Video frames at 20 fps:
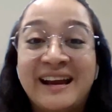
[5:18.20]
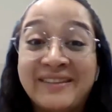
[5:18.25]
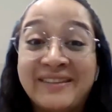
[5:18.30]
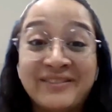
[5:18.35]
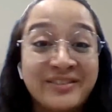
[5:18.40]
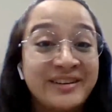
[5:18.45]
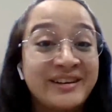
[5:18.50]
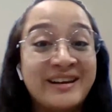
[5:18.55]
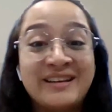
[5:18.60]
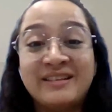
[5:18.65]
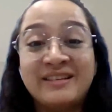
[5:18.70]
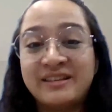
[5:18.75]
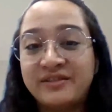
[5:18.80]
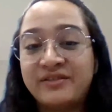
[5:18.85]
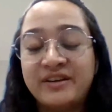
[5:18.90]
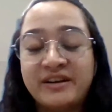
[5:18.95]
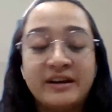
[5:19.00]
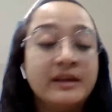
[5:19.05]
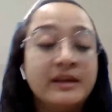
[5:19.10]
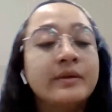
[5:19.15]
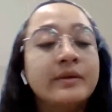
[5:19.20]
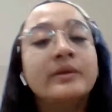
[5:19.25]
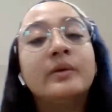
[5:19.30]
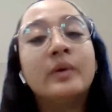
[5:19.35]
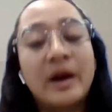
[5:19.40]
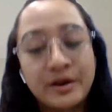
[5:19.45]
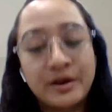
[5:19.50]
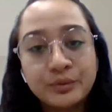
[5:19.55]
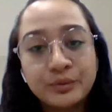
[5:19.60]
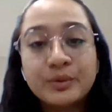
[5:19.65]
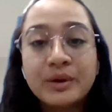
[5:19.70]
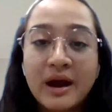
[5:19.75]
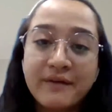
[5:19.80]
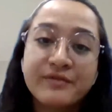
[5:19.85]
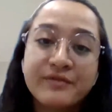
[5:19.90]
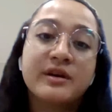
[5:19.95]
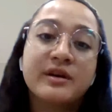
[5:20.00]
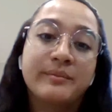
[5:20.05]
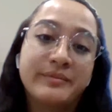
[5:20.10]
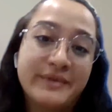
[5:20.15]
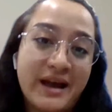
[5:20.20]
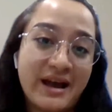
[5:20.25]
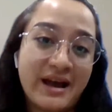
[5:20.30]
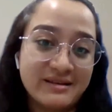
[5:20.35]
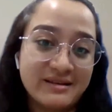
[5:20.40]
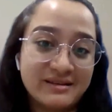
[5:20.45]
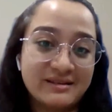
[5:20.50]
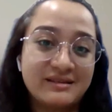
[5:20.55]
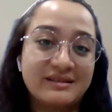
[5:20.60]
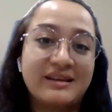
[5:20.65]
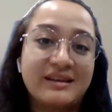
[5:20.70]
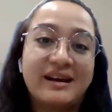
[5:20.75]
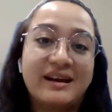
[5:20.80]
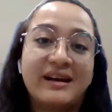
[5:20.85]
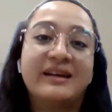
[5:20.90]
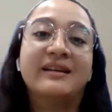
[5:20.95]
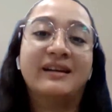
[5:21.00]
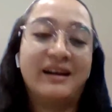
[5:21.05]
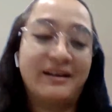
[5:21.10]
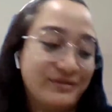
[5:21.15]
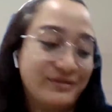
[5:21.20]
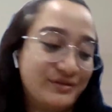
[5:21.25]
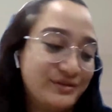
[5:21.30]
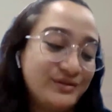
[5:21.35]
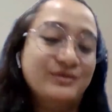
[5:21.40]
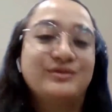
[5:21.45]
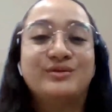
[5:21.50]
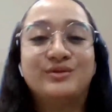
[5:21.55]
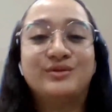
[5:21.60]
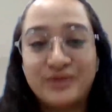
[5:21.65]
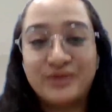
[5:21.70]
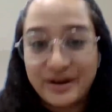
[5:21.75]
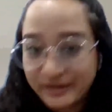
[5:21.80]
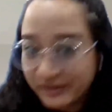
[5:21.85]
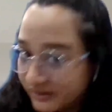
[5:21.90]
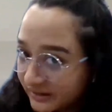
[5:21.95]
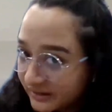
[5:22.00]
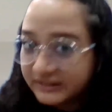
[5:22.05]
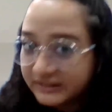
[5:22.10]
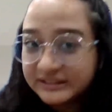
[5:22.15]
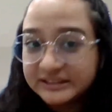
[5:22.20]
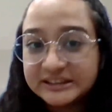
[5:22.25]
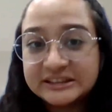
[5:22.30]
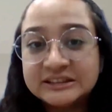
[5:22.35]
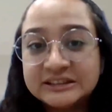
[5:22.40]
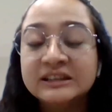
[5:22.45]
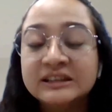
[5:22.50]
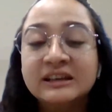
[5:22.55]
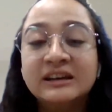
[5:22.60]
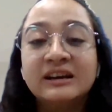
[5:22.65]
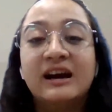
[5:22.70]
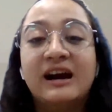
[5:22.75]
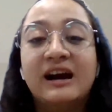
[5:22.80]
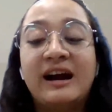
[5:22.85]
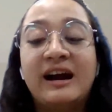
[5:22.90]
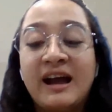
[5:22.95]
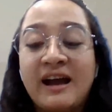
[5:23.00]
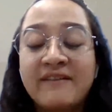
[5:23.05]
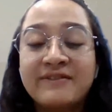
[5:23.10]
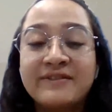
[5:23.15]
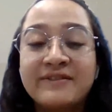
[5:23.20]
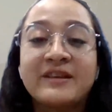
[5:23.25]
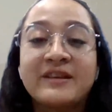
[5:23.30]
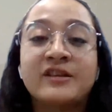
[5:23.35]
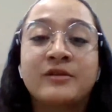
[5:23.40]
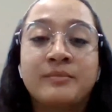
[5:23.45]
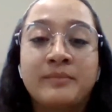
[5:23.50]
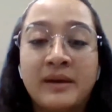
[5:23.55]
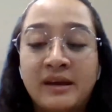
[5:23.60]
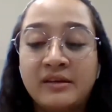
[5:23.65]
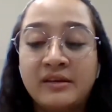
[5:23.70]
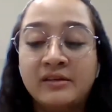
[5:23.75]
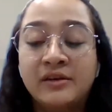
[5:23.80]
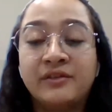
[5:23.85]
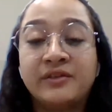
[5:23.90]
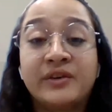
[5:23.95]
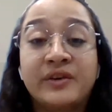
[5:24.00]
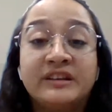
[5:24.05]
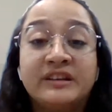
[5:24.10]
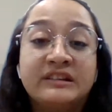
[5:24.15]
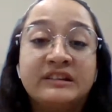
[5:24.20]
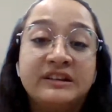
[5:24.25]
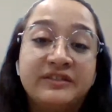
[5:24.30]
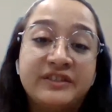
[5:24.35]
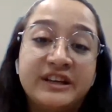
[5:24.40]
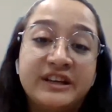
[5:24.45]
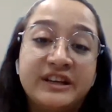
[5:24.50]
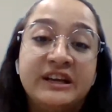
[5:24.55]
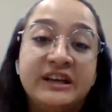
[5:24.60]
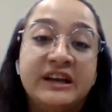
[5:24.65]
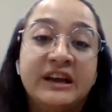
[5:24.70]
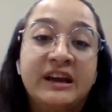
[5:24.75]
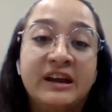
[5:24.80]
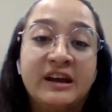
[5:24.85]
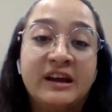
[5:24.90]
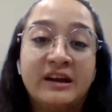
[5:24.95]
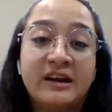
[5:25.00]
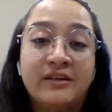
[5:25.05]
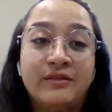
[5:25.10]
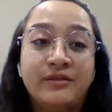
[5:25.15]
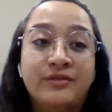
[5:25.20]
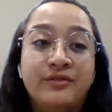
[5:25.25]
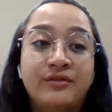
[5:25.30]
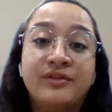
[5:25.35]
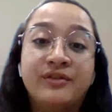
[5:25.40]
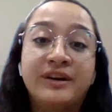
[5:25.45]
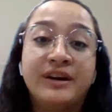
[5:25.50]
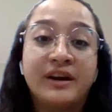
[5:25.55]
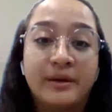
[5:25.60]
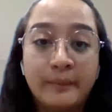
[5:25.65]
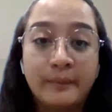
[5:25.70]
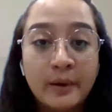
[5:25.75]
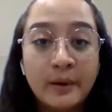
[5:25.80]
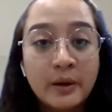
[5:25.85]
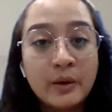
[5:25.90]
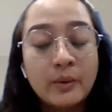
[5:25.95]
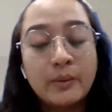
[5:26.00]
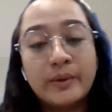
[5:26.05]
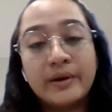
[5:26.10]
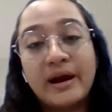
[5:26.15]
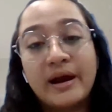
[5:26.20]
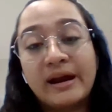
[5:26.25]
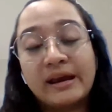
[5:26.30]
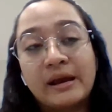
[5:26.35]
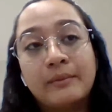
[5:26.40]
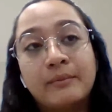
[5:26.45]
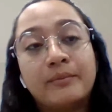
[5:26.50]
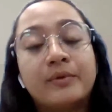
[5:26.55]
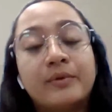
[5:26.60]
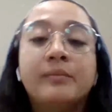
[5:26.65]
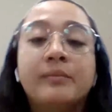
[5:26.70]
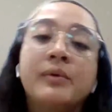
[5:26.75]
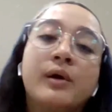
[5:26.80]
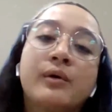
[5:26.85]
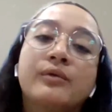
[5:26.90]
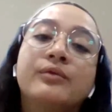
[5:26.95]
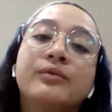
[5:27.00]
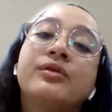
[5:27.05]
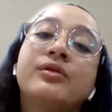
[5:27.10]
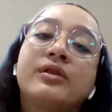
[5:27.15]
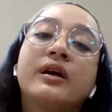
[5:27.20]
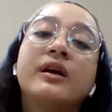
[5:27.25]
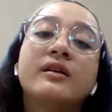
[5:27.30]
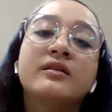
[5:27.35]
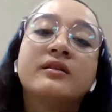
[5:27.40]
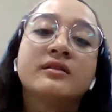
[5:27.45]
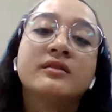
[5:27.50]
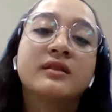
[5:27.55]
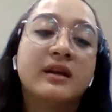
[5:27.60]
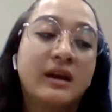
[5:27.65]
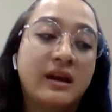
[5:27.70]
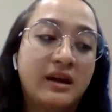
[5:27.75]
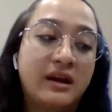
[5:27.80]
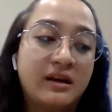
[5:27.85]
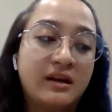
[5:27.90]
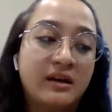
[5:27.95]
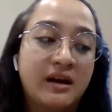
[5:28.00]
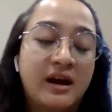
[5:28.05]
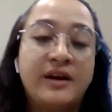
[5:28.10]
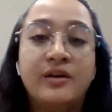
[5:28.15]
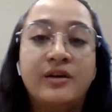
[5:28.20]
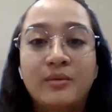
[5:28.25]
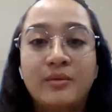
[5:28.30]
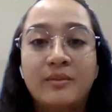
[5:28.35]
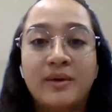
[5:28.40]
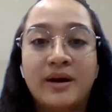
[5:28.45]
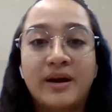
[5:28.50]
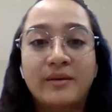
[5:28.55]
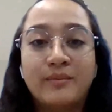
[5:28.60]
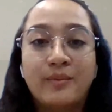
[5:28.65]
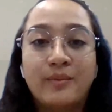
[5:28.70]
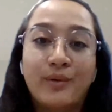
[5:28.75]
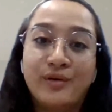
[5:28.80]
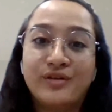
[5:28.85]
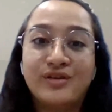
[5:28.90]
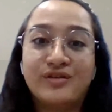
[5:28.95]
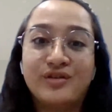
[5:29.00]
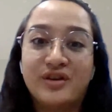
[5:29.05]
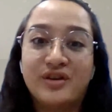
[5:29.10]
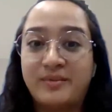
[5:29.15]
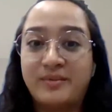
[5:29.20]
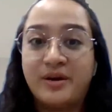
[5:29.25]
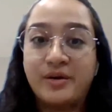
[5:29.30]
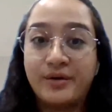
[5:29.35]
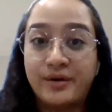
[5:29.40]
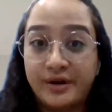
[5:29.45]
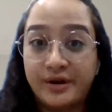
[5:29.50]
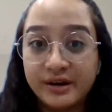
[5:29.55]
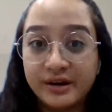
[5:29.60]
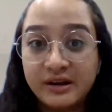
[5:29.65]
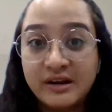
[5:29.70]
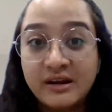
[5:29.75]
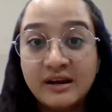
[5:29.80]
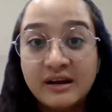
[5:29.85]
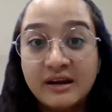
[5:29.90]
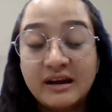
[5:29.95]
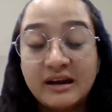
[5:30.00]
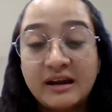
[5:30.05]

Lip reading: And every day is different. Even though I do have some tasks that I have to do regularly, I have this space of creativity and freedom where I can propose things and I know my voice is going to be heard.